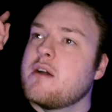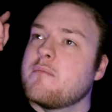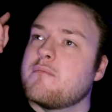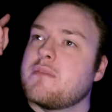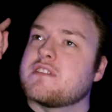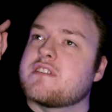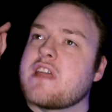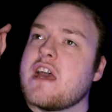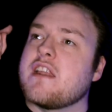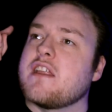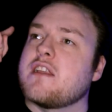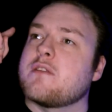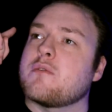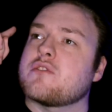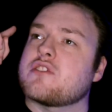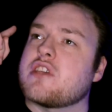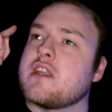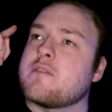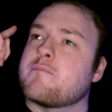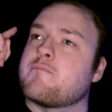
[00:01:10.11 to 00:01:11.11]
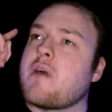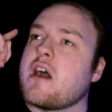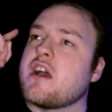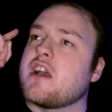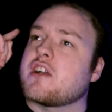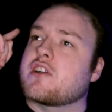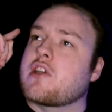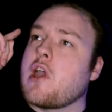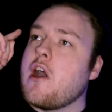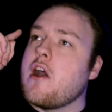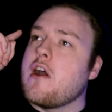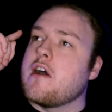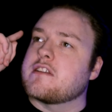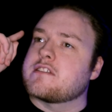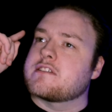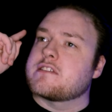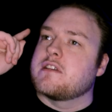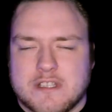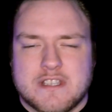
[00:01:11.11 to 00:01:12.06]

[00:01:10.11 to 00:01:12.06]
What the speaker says: But then it was hit by a curse.